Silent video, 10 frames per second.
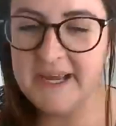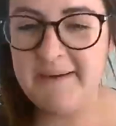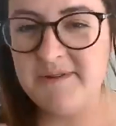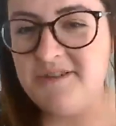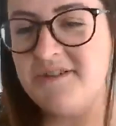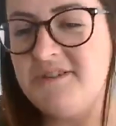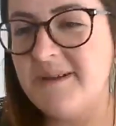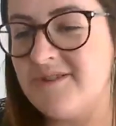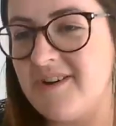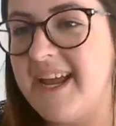it was just
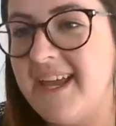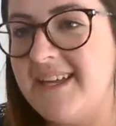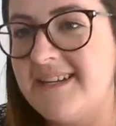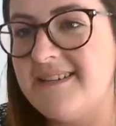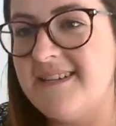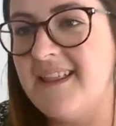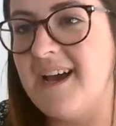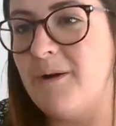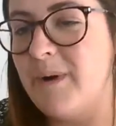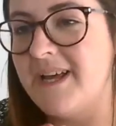so striking to see
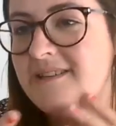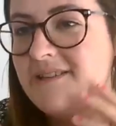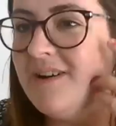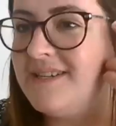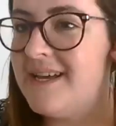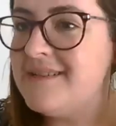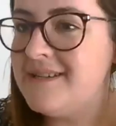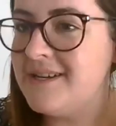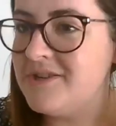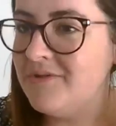that and when I started
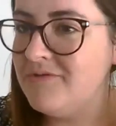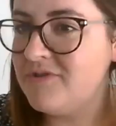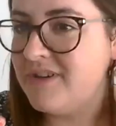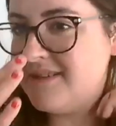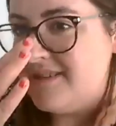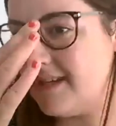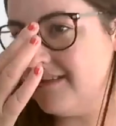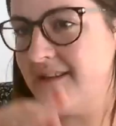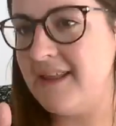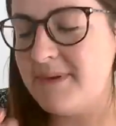testing children and
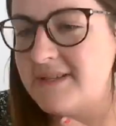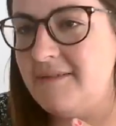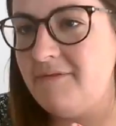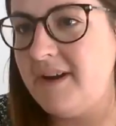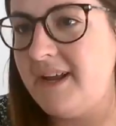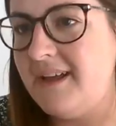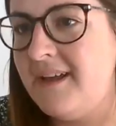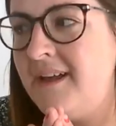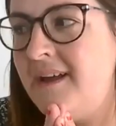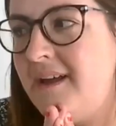seeing that they perseverate
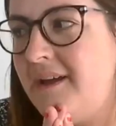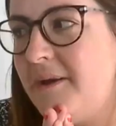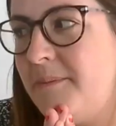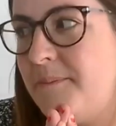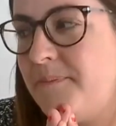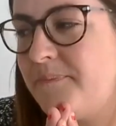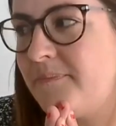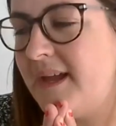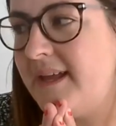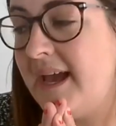um
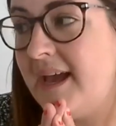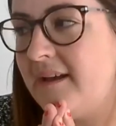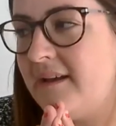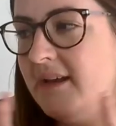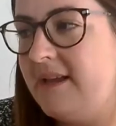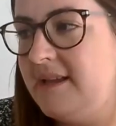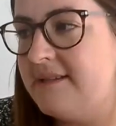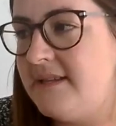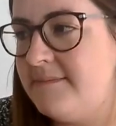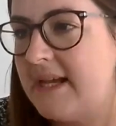yeah, it,
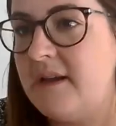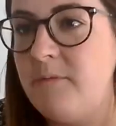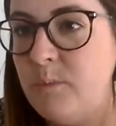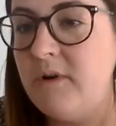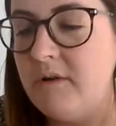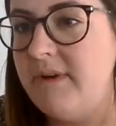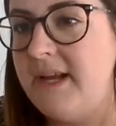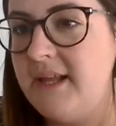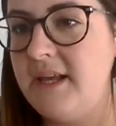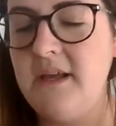it seems like a, a
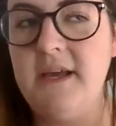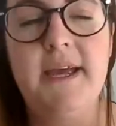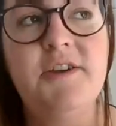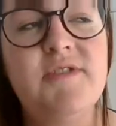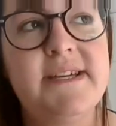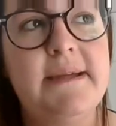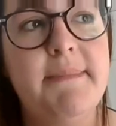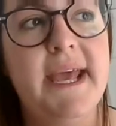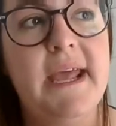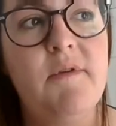really
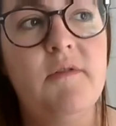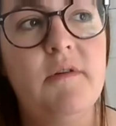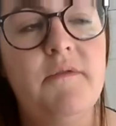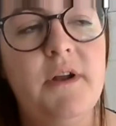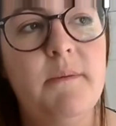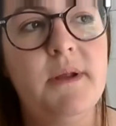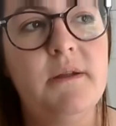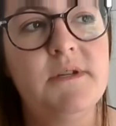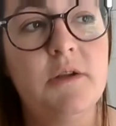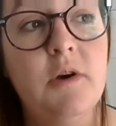interesting behavioral
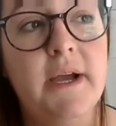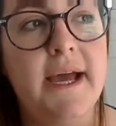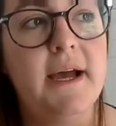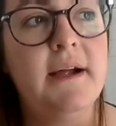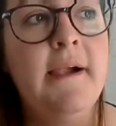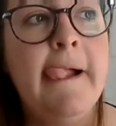phenomenon to look at.